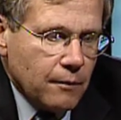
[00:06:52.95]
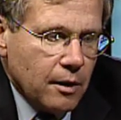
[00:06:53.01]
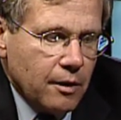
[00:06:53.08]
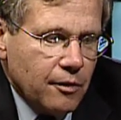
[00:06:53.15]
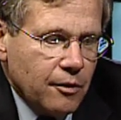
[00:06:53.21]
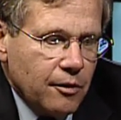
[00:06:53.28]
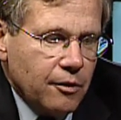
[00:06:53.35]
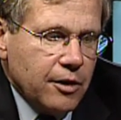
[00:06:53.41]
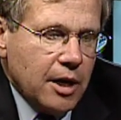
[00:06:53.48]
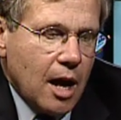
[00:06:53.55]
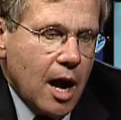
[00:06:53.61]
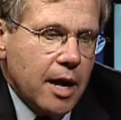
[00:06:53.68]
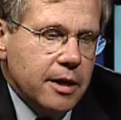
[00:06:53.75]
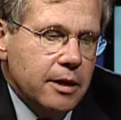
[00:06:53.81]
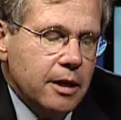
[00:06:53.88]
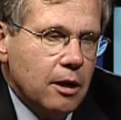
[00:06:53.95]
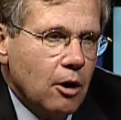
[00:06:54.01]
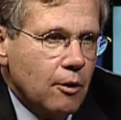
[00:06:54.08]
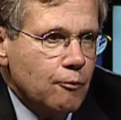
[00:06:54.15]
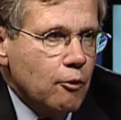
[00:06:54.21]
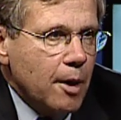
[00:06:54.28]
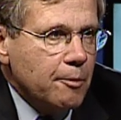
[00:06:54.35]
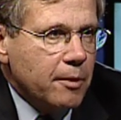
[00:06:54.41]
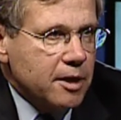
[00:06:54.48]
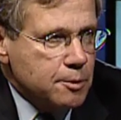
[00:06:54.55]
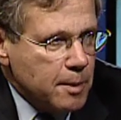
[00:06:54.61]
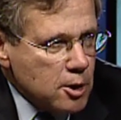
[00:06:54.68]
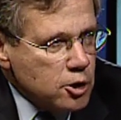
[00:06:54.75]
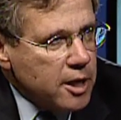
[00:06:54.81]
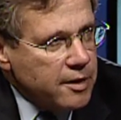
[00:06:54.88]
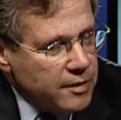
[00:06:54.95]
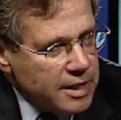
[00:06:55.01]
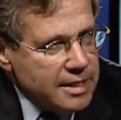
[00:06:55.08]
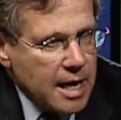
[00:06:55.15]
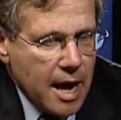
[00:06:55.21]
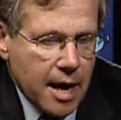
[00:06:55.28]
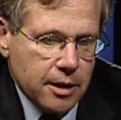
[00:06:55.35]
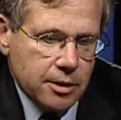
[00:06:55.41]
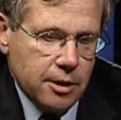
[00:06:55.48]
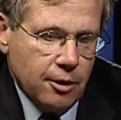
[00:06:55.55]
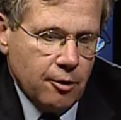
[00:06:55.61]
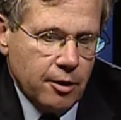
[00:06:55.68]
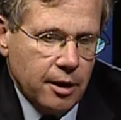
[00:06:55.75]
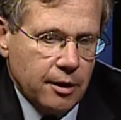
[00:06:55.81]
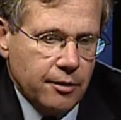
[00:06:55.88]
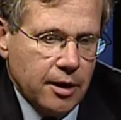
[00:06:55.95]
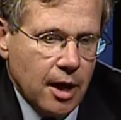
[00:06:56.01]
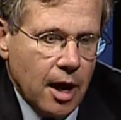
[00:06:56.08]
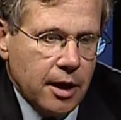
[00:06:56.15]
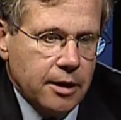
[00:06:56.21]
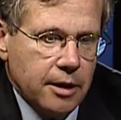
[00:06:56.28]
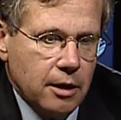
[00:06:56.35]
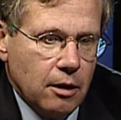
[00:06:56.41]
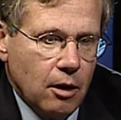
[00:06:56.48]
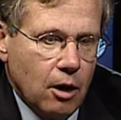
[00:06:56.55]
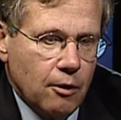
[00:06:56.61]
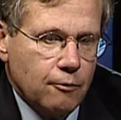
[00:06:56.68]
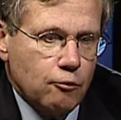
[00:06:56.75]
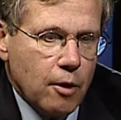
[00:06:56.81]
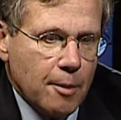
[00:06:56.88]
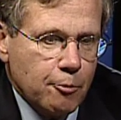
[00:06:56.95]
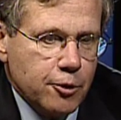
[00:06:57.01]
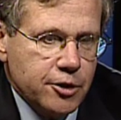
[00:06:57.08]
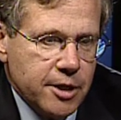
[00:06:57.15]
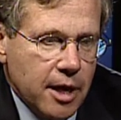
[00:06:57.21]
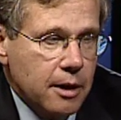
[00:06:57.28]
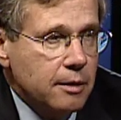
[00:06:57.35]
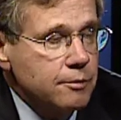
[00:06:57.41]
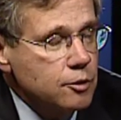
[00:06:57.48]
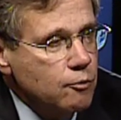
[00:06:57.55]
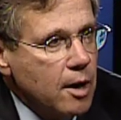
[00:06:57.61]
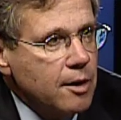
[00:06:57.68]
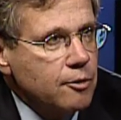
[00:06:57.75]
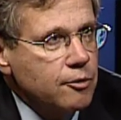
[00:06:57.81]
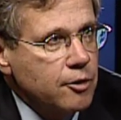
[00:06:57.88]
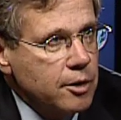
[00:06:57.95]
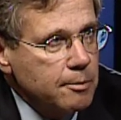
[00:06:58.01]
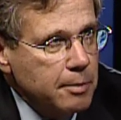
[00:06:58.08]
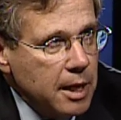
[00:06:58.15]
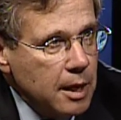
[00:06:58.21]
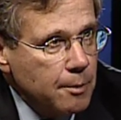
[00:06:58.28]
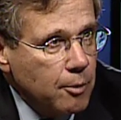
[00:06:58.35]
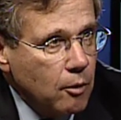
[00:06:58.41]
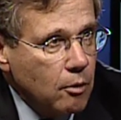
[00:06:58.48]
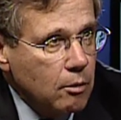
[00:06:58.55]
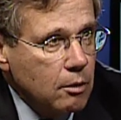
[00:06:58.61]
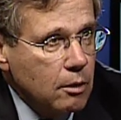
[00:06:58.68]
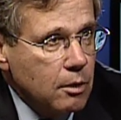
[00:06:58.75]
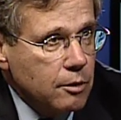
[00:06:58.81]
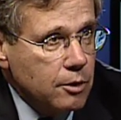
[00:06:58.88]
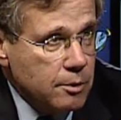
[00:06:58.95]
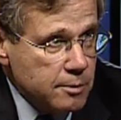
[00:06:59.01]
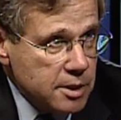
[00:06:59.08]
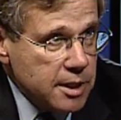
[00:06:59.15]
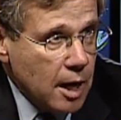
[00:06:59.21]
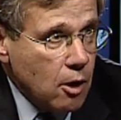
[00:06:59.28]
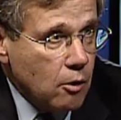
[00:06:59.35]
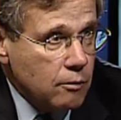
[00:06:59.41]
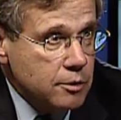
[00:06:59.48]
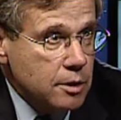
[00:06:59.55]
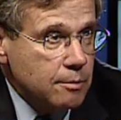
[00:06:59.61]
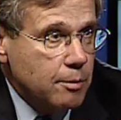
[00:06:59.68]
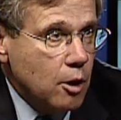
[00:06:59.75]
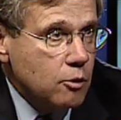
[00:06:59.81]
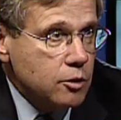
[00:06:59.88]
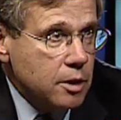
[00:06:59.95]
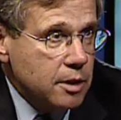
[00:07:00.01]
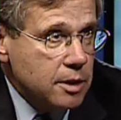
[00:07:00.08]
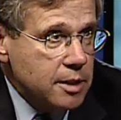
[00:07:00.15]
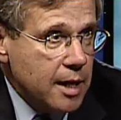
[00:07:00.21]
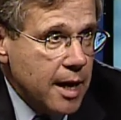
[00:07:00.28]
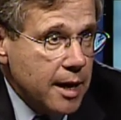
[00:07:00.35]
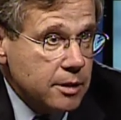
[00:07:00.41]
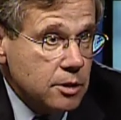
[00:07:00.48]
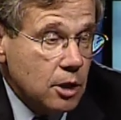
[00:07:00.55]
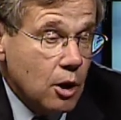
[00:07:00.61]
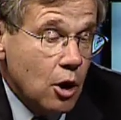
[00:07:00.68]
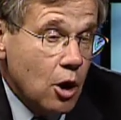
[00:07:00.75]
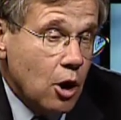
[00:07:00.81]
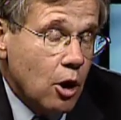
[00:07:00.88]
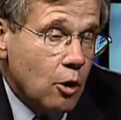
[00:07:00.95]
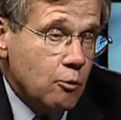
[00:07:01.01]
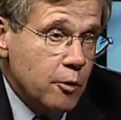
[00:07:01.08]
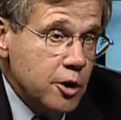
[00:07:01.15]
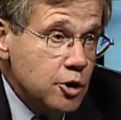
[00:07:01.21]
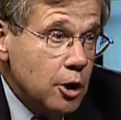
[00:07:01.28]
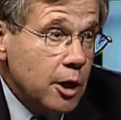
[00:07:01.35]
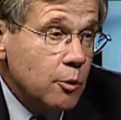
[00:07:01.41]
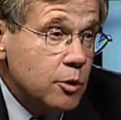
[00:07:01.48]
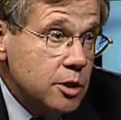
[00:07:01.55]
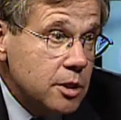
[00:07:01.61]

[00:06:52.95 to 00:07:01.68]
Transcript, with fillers: The idea of, especially in the tax area, the idea of representatives rather than people themselves imposing the tax originally was